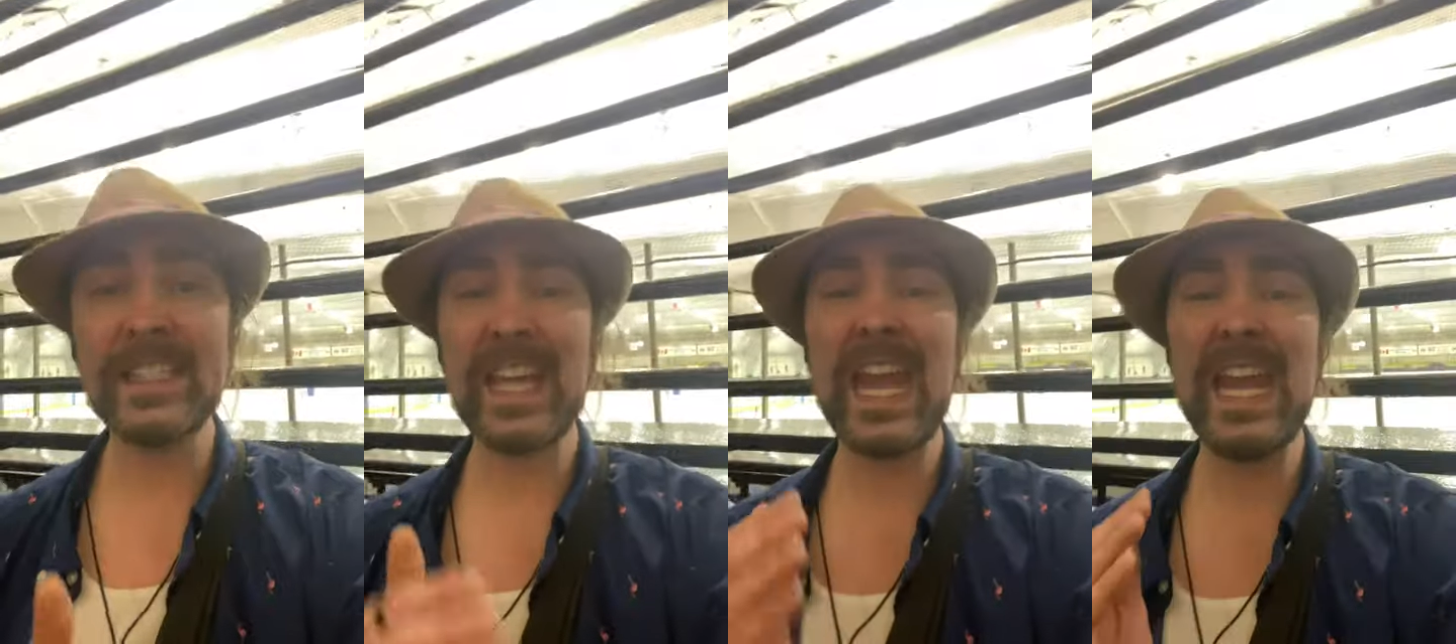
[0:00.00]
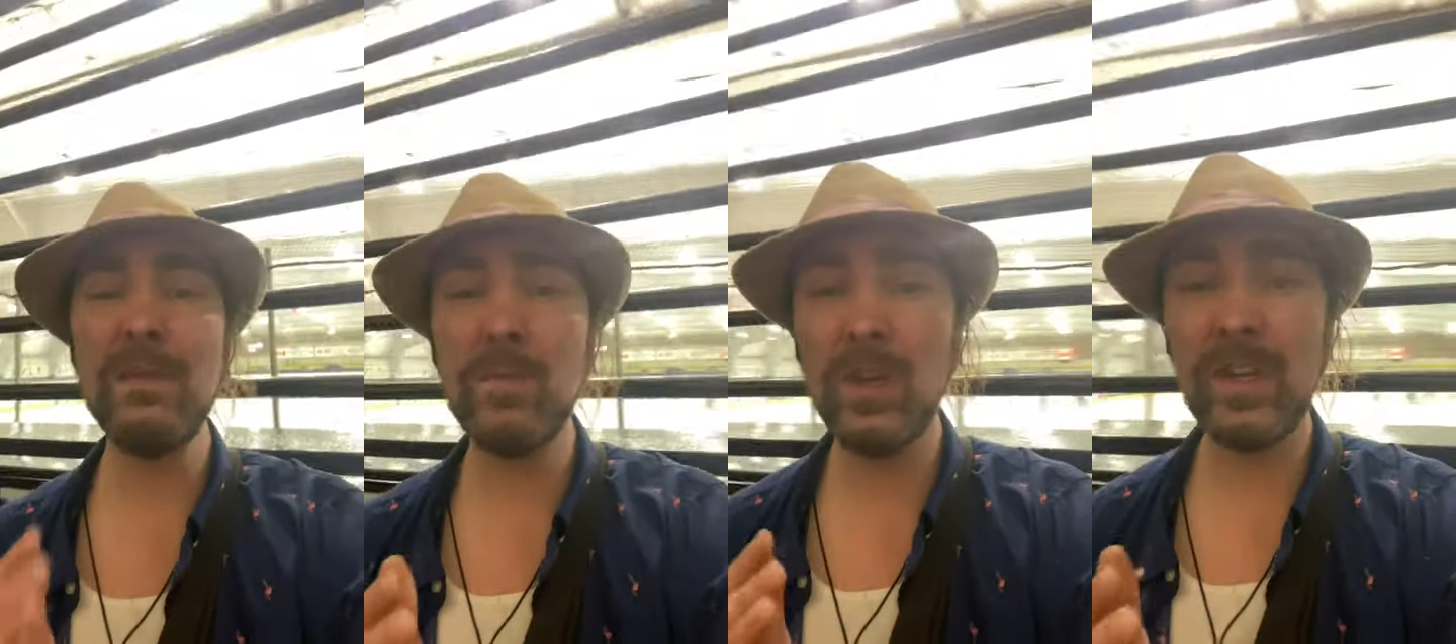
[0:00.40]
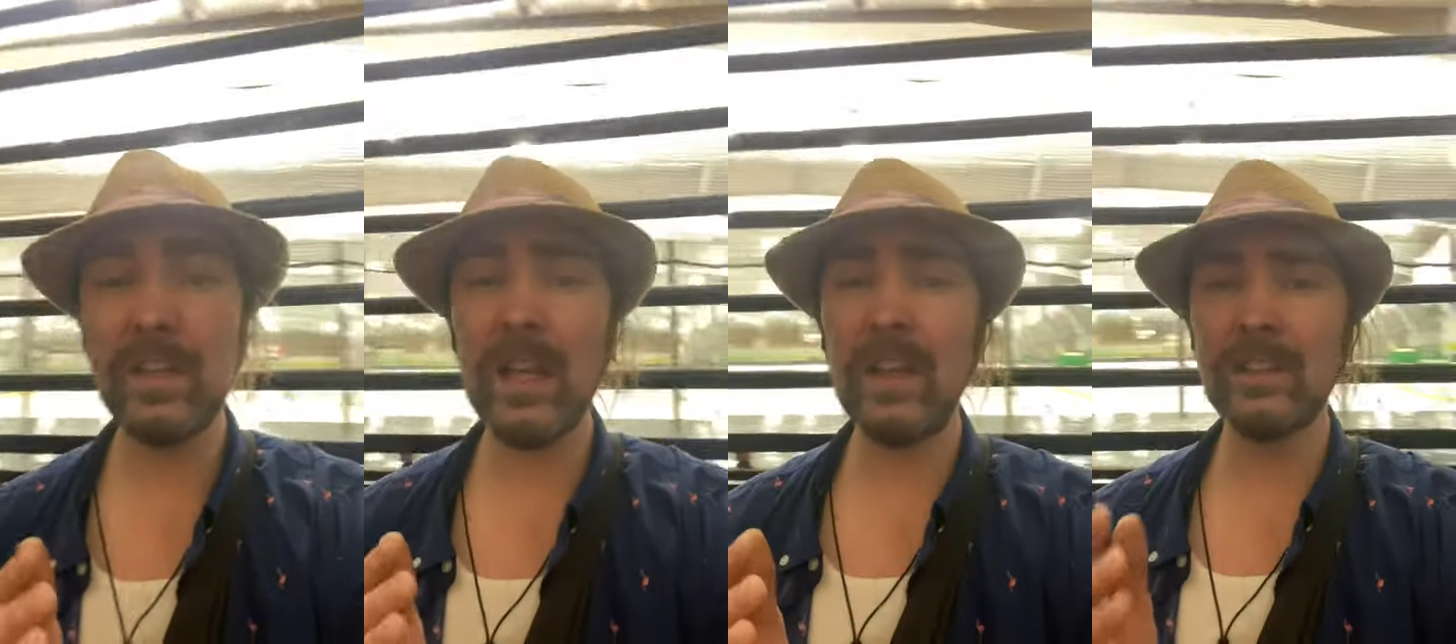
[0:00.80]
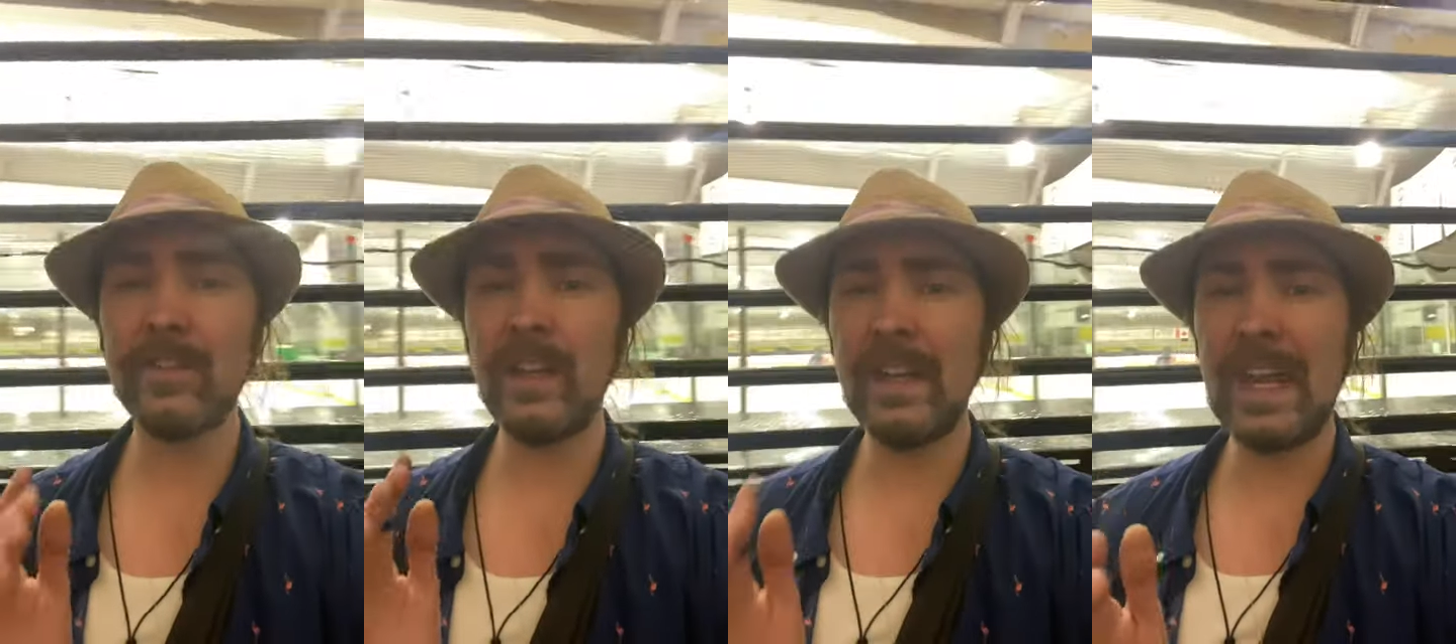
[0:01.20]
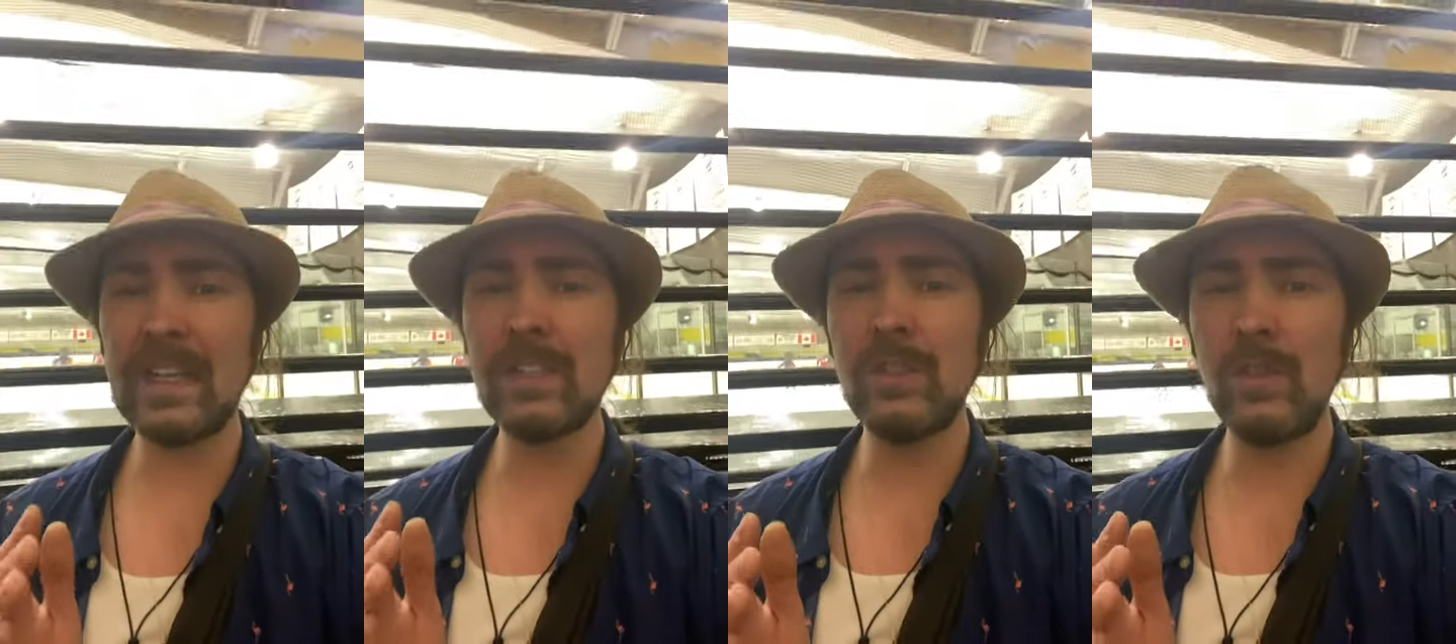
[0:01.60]
$8 million for the
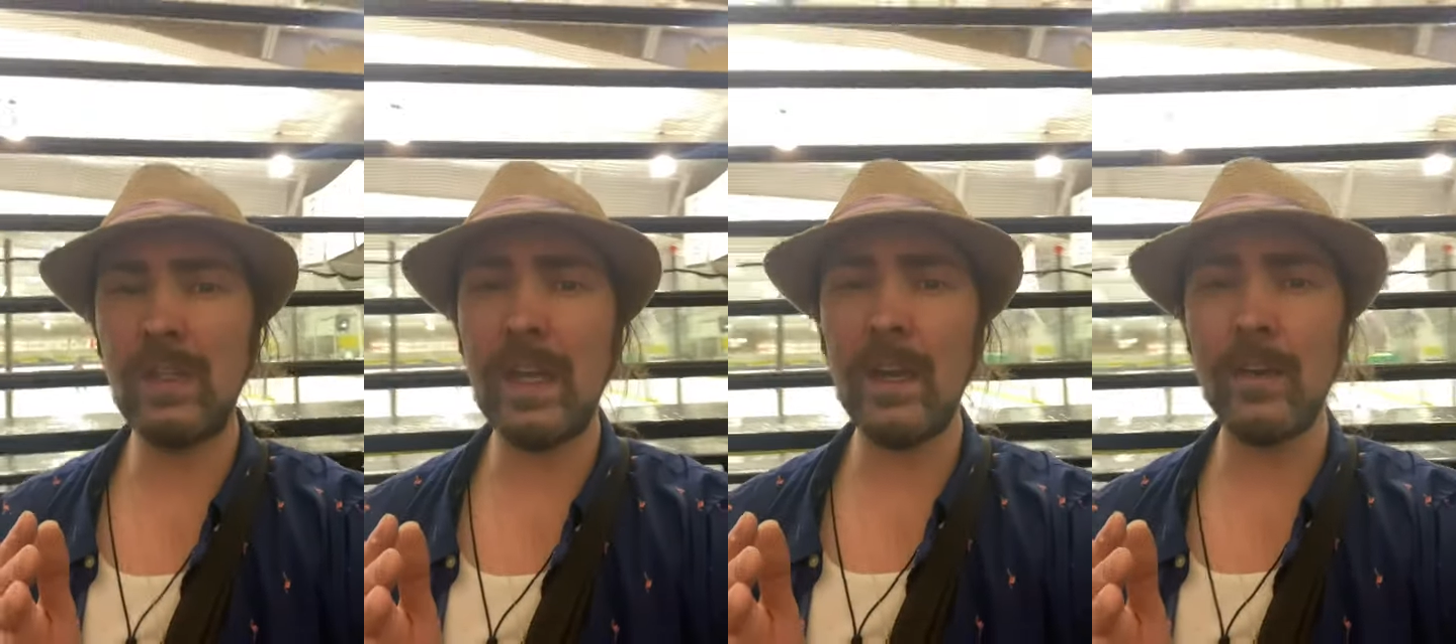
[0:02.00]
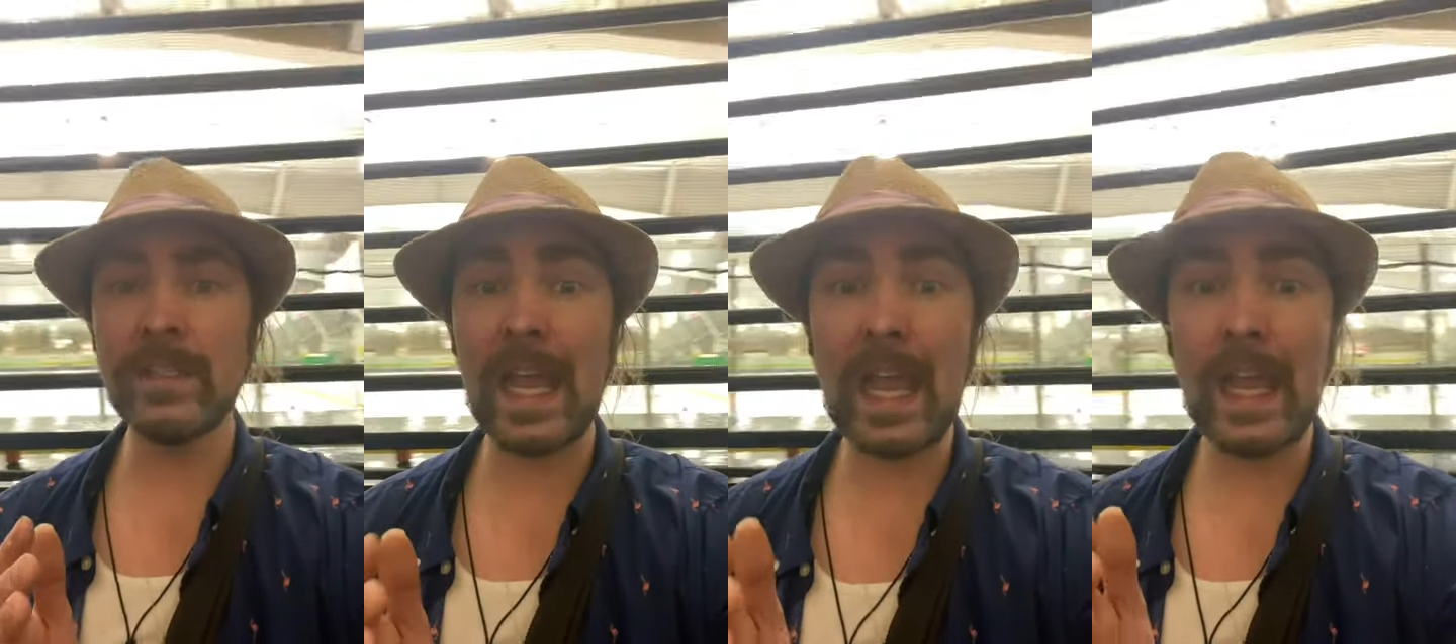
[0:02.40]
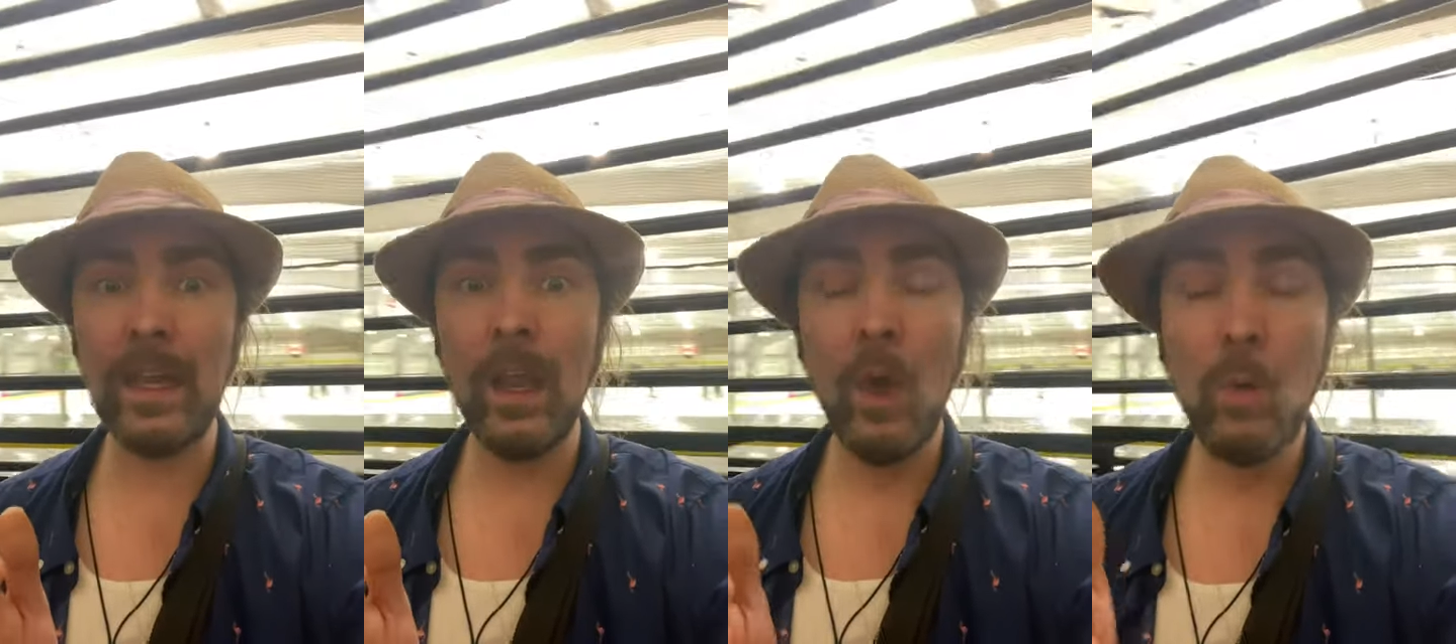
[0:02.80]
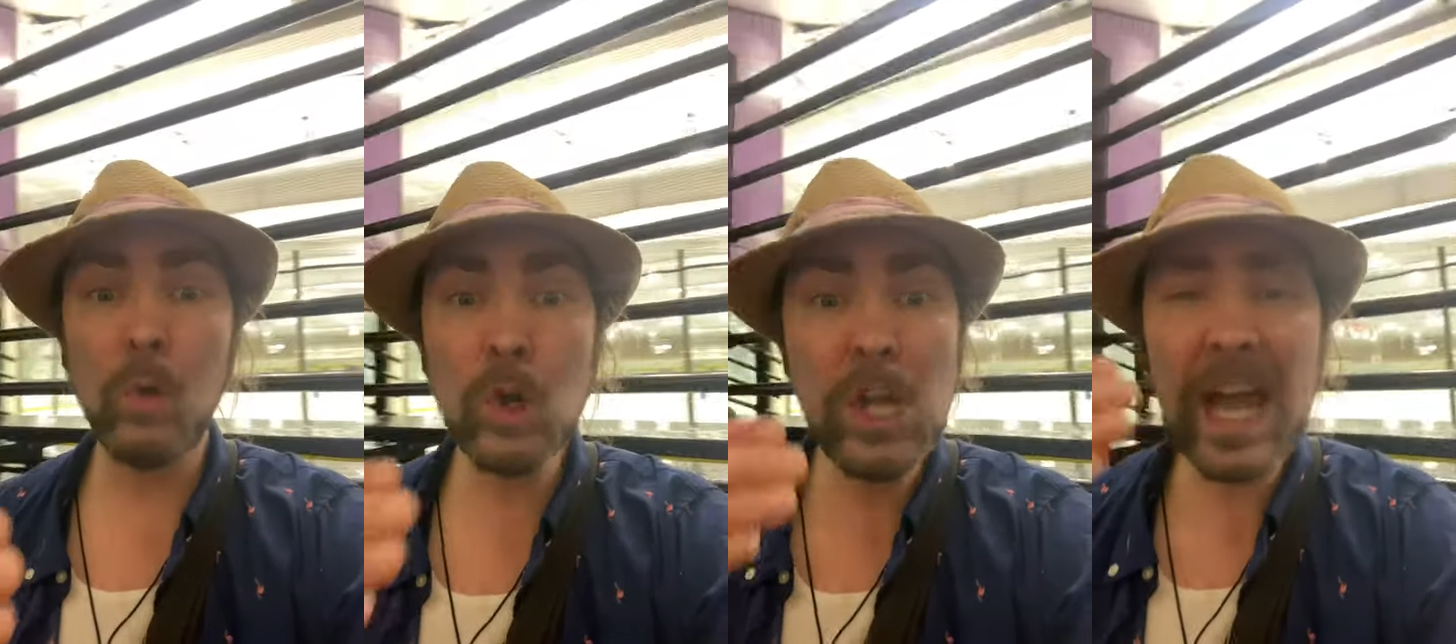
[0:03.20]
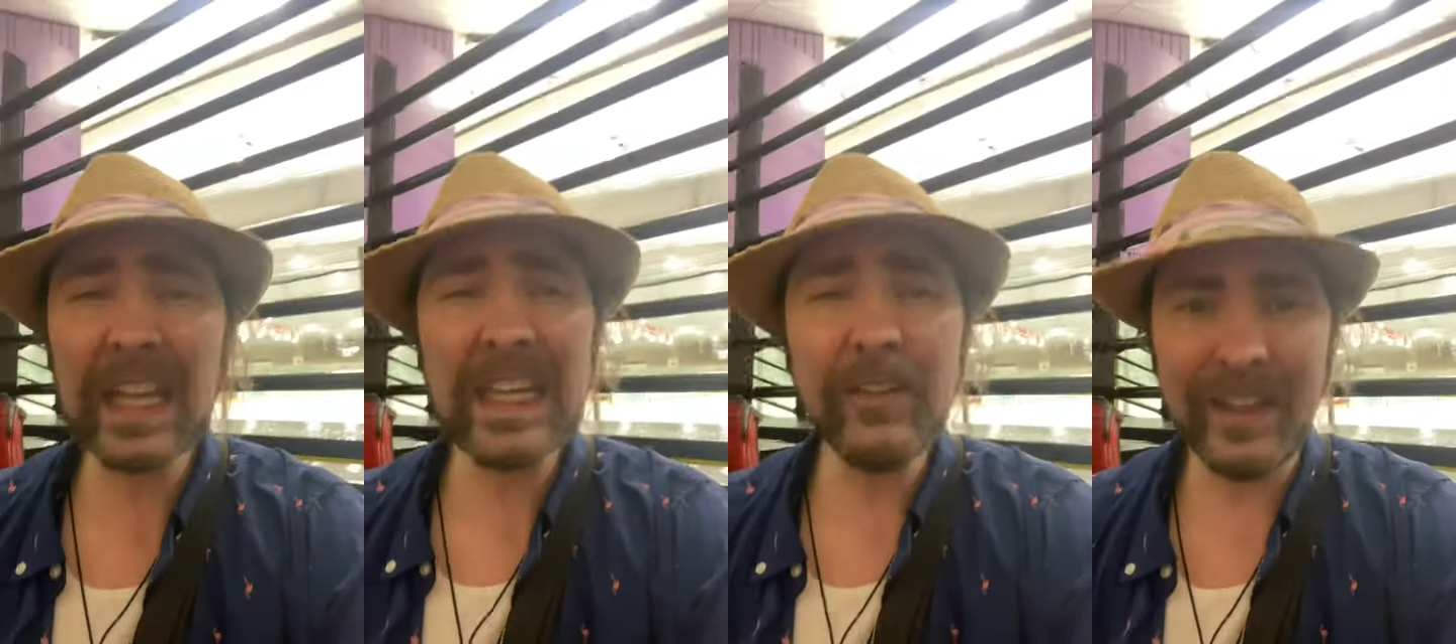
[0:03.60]
next 2 years. And we're not
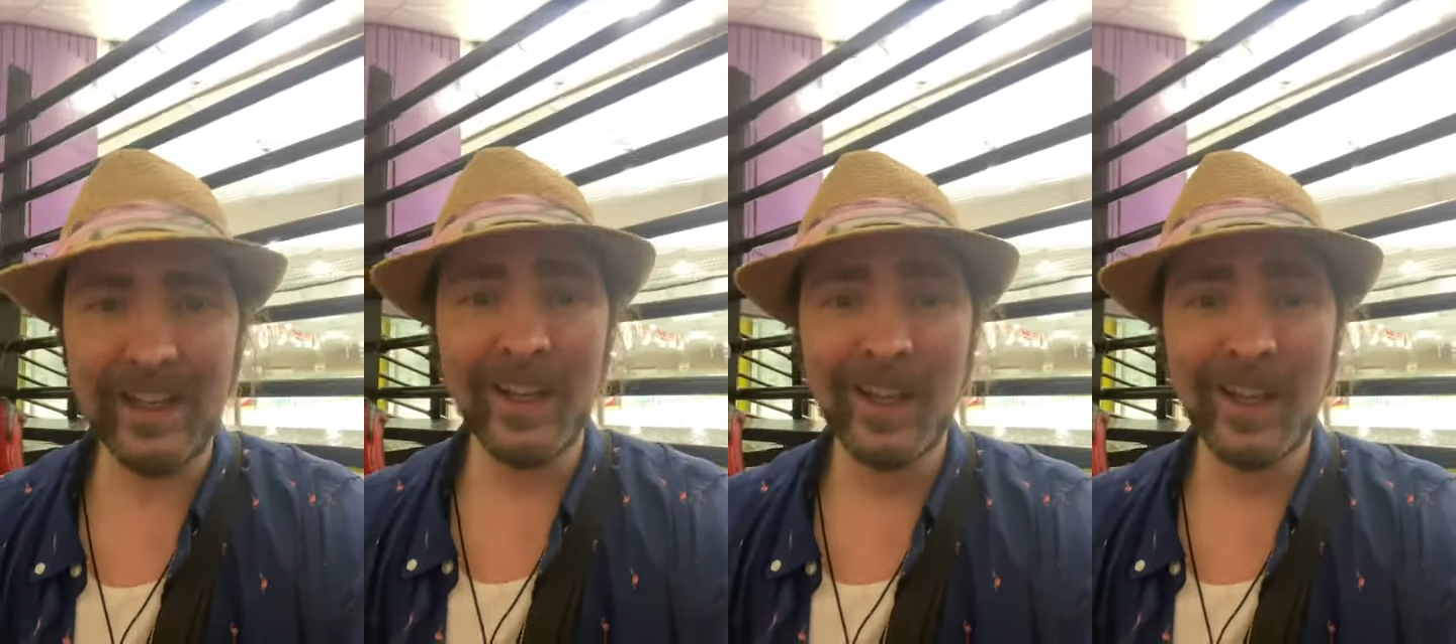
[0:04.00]
even